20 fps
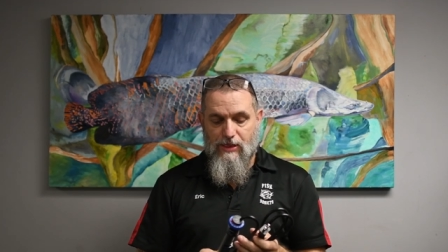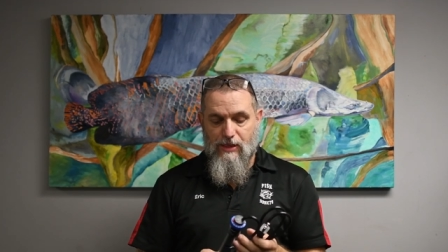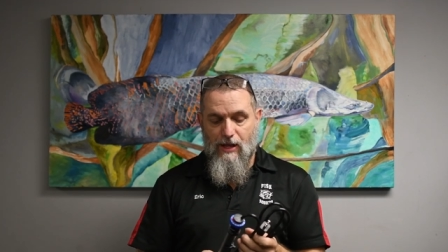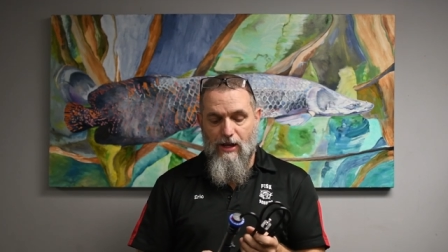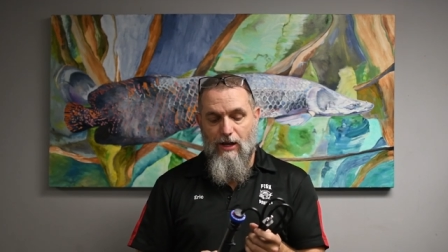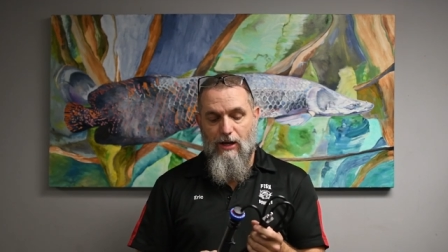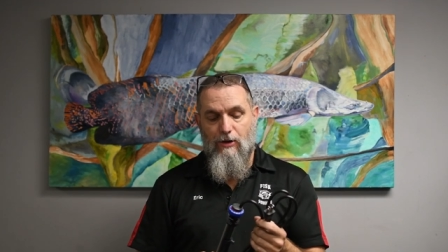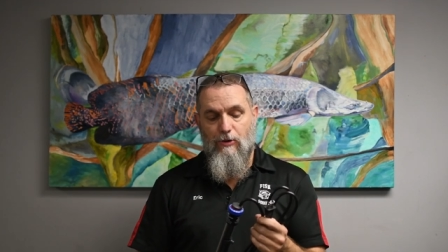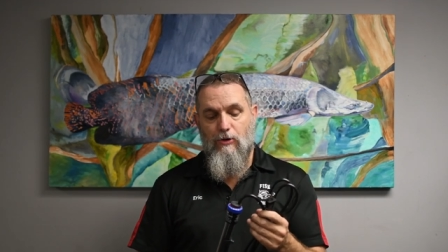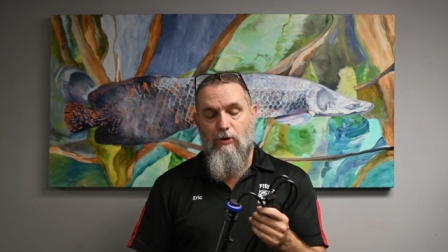
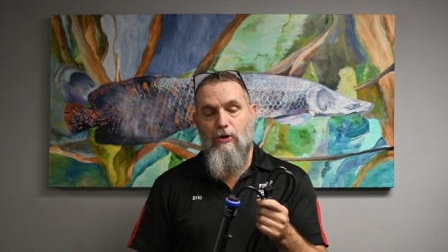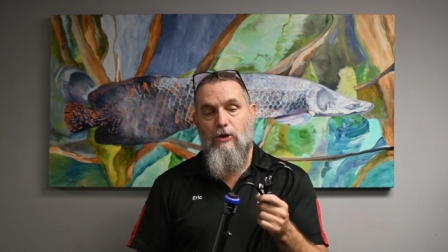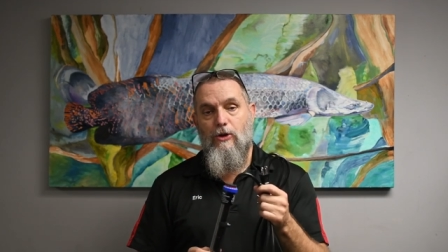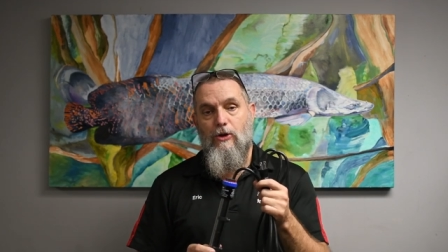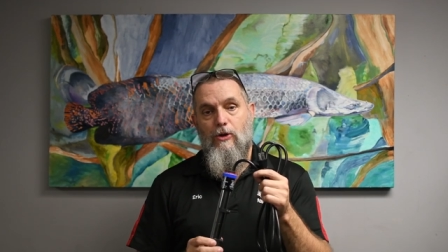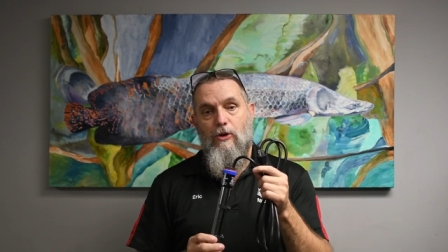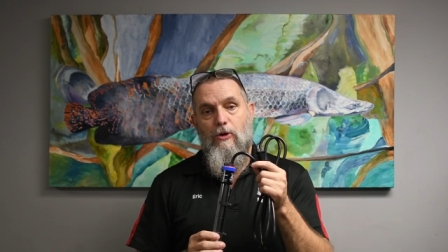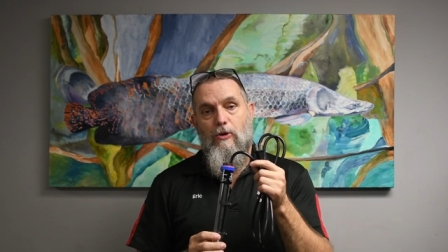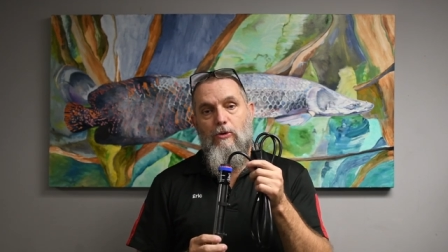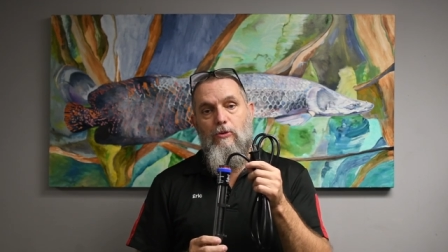Now,
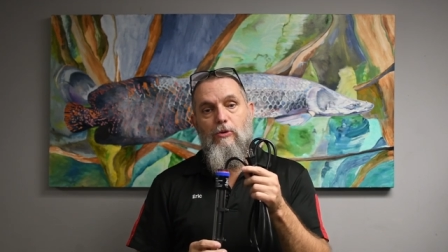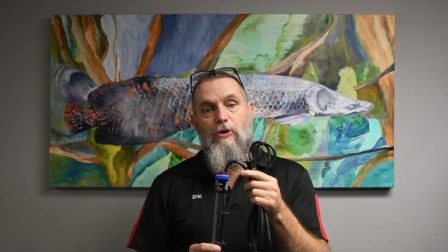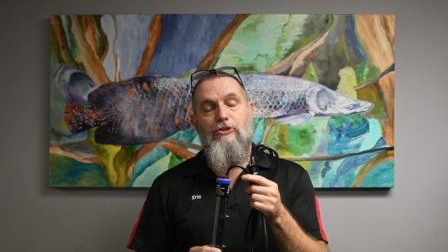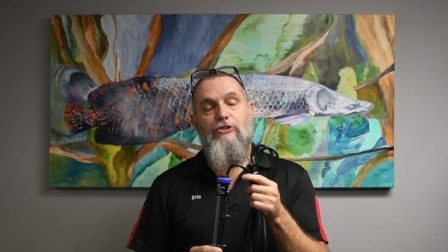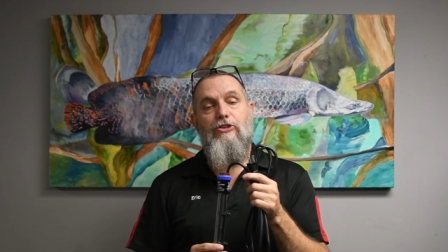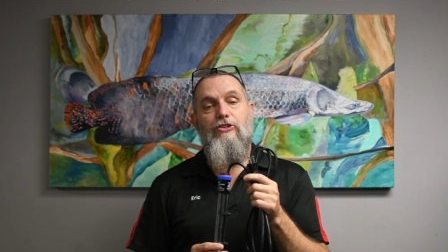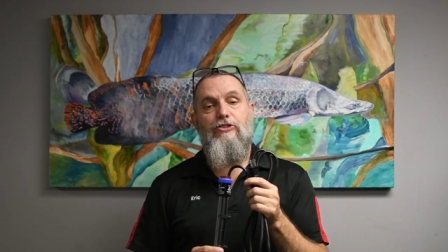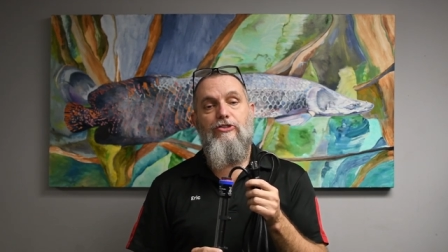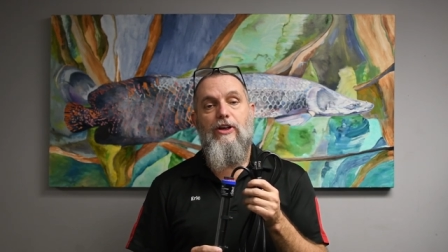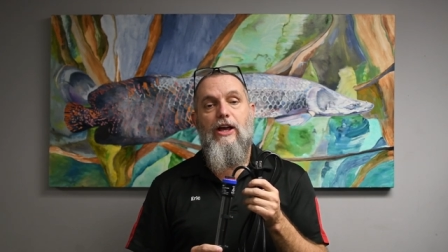once
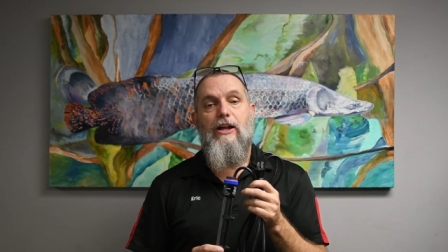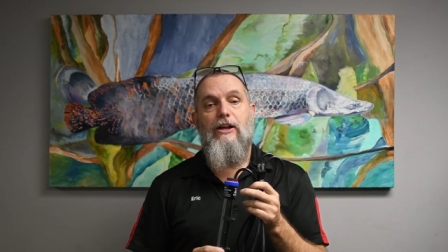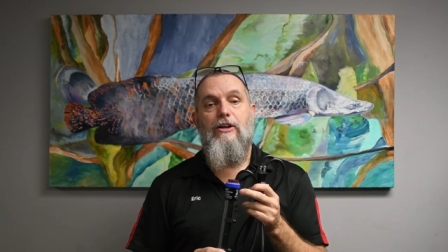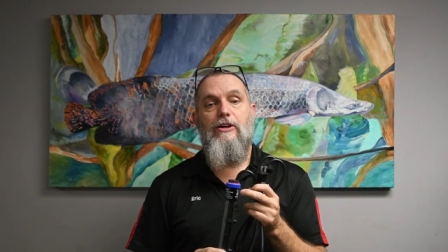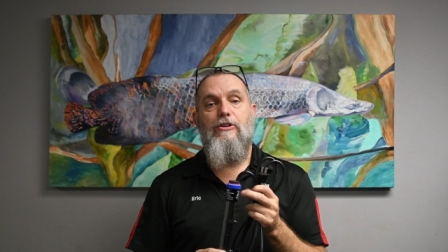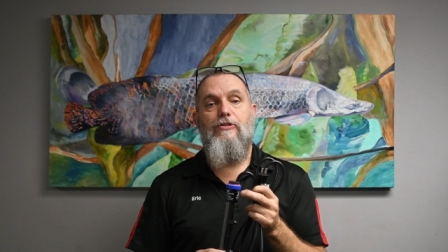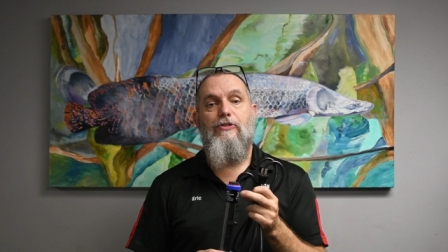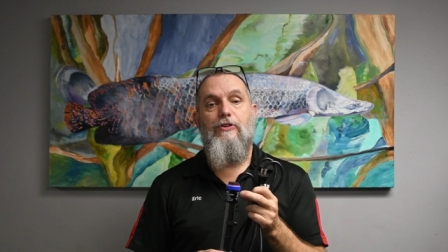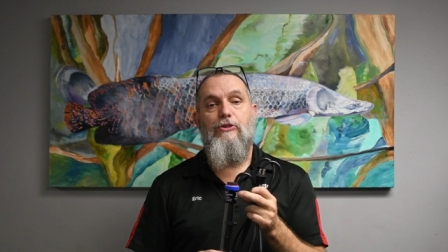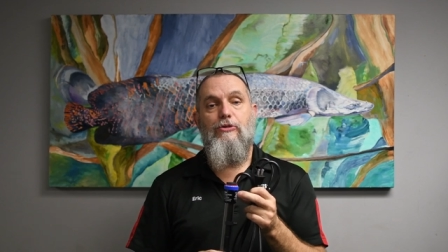it's sat in
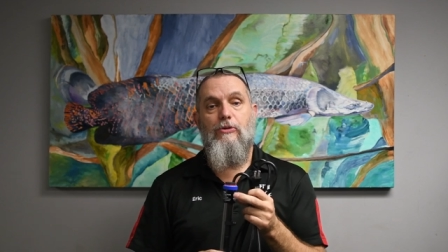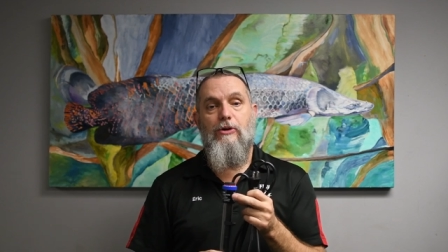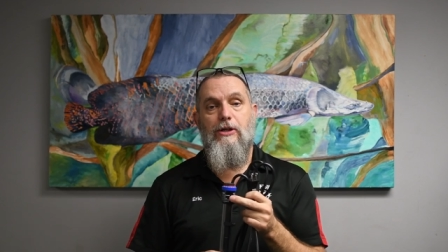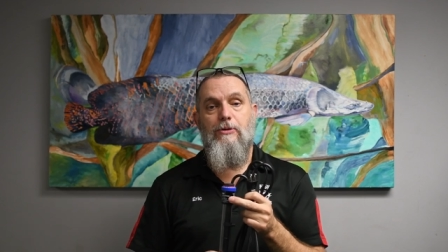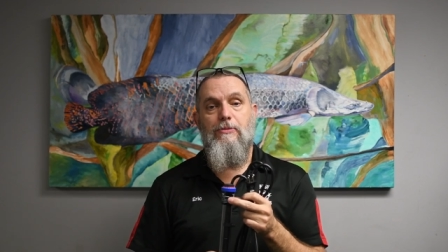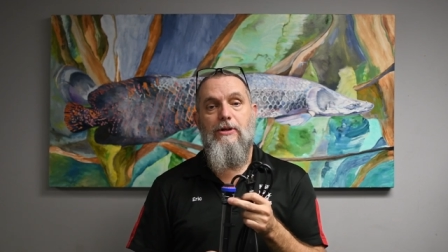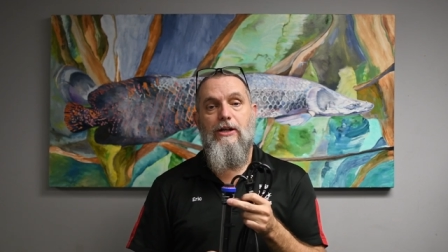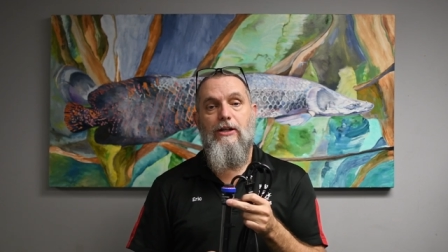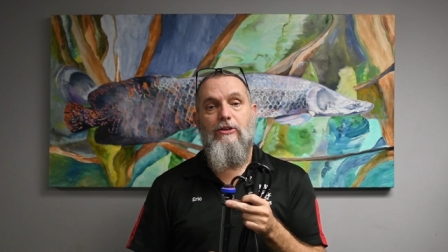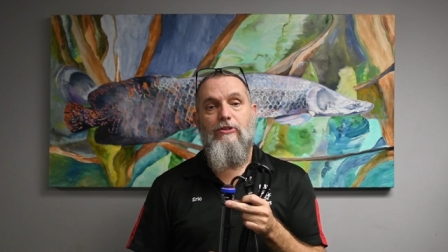there for twenty
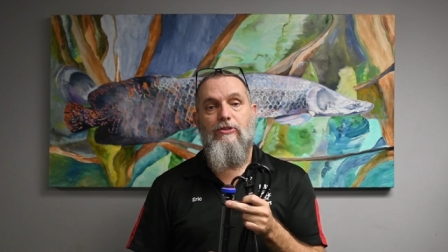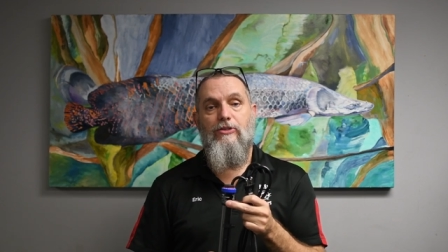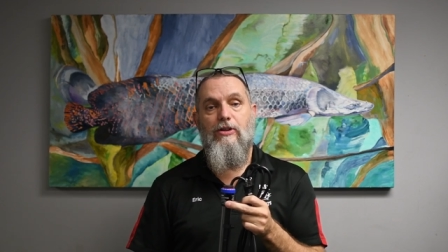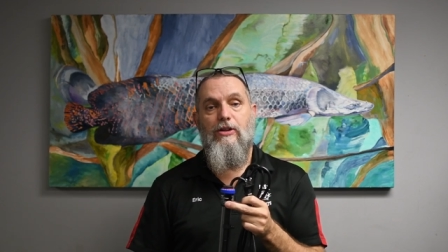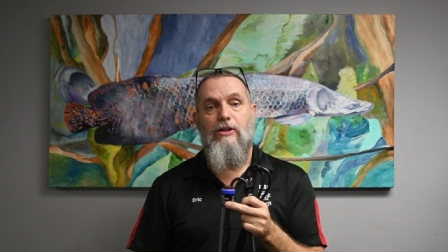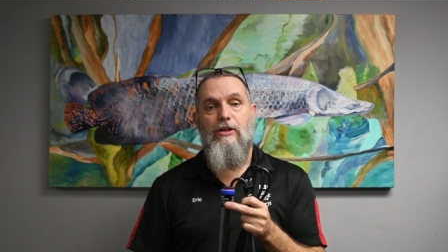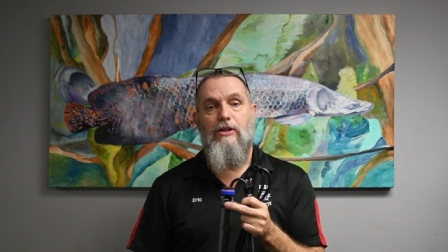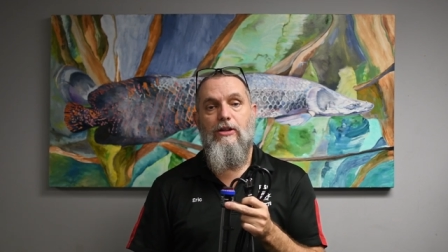minutes,